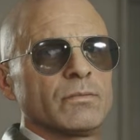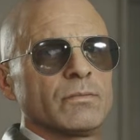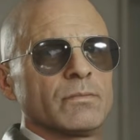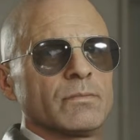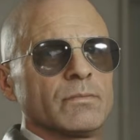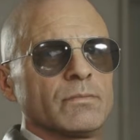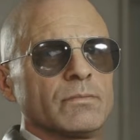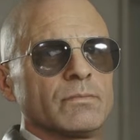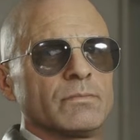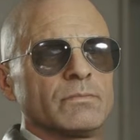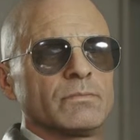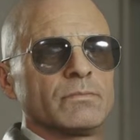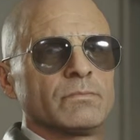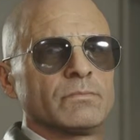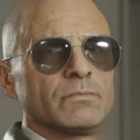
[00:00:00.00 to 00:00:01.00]

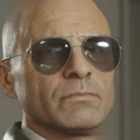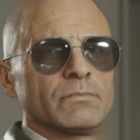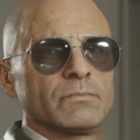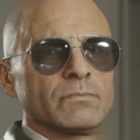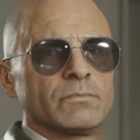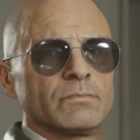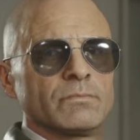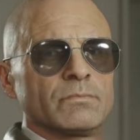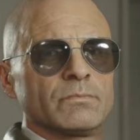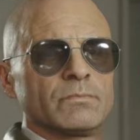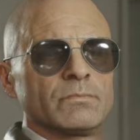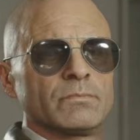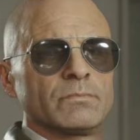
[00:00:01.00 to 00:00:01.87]
Nothing is said.